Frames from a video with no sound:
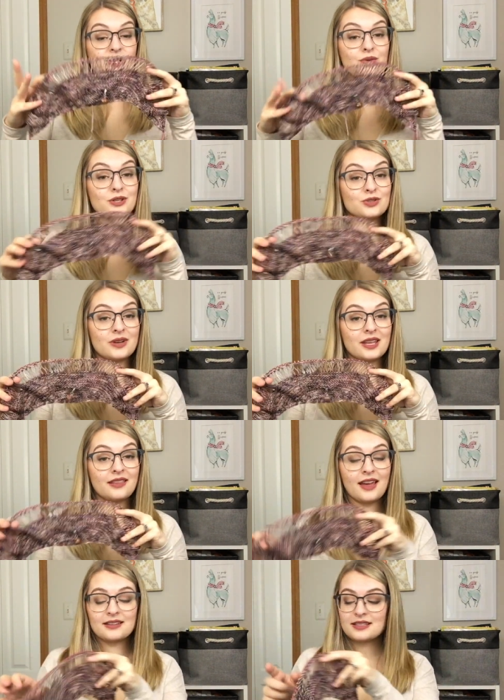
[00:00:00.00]
So
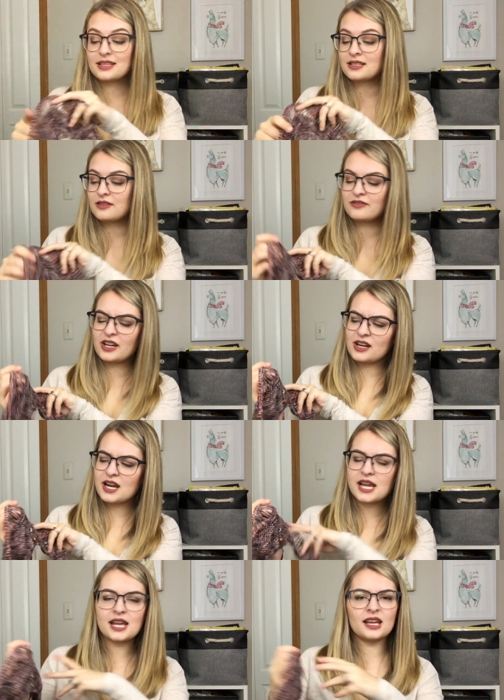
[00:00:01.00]
enjoying that. It's a
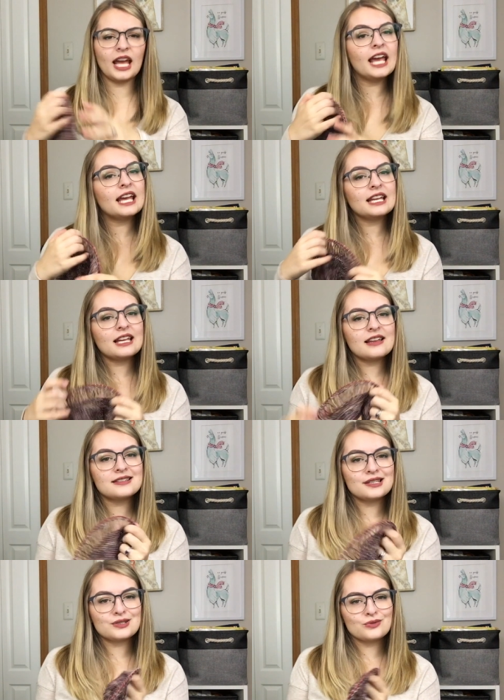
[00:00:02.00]
very
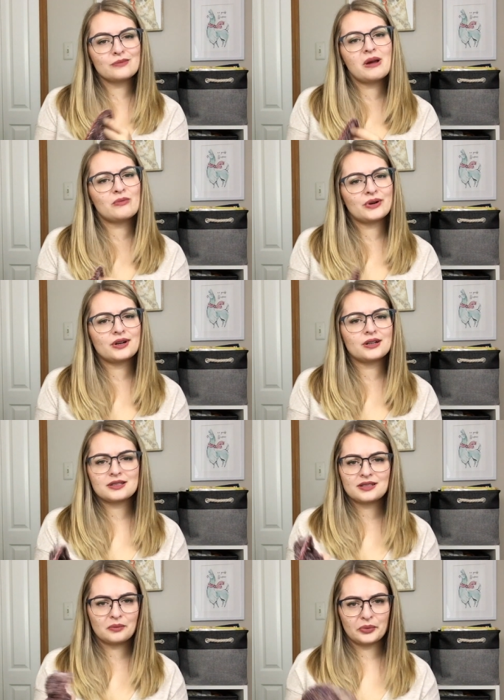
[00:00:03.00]
easy to remember,
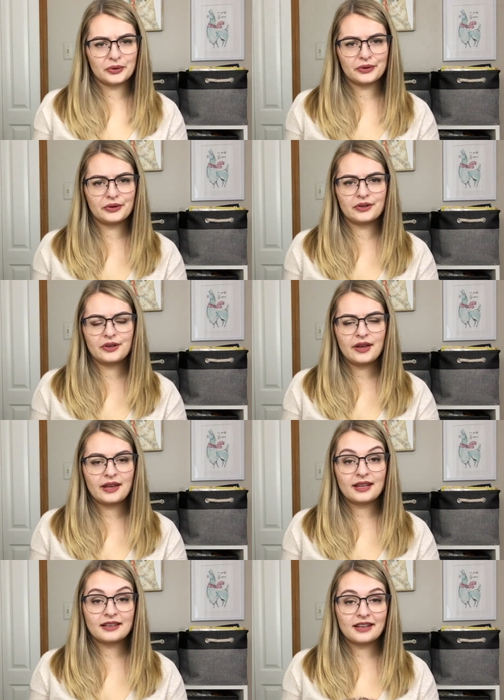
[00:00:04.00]
simple
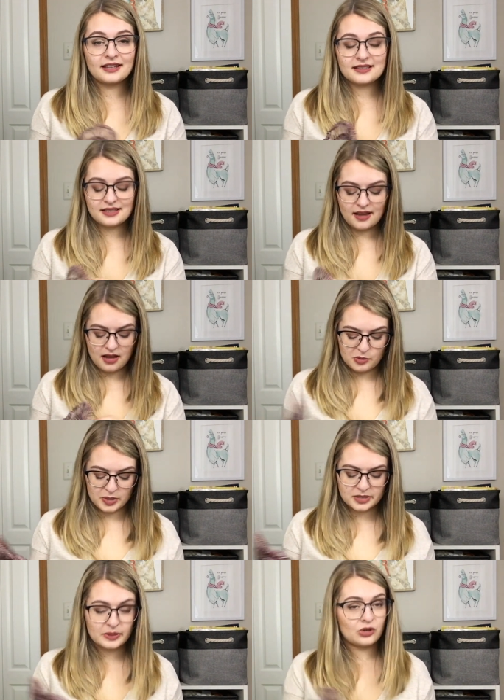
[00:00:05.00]
knit.
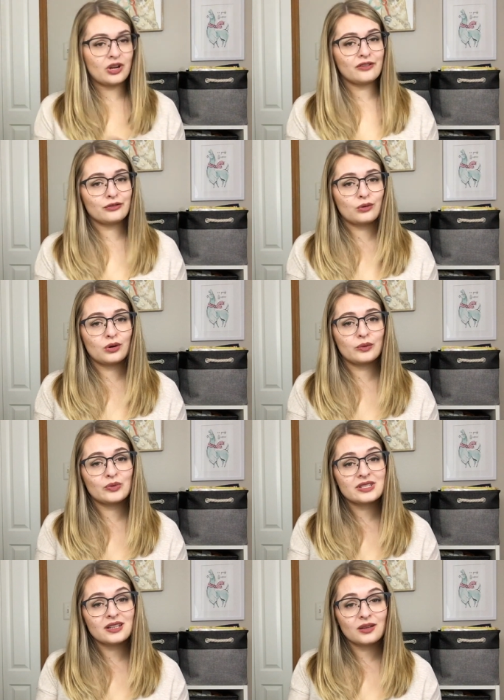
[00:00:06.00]
It's been great for
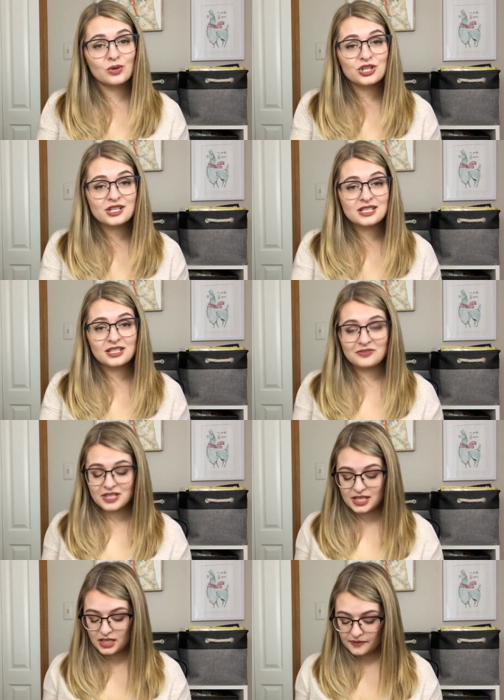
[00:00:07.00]
when we're sitting and watching
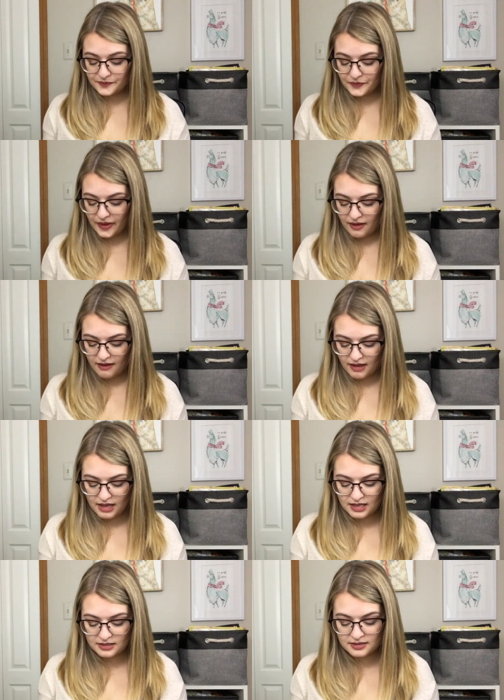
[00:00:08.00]
TV.
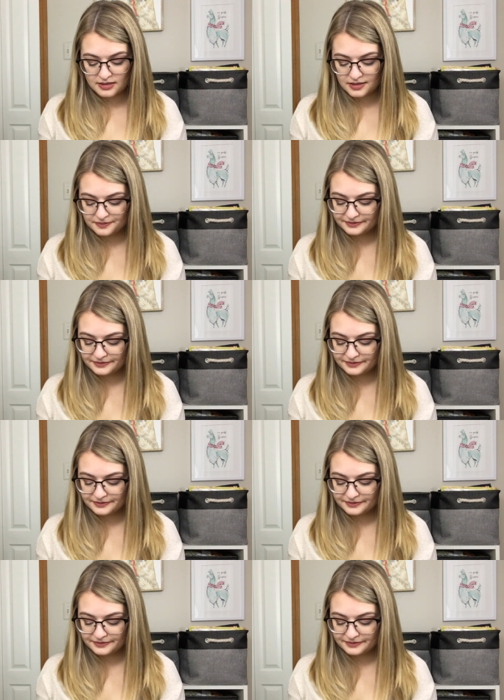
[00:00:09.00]
And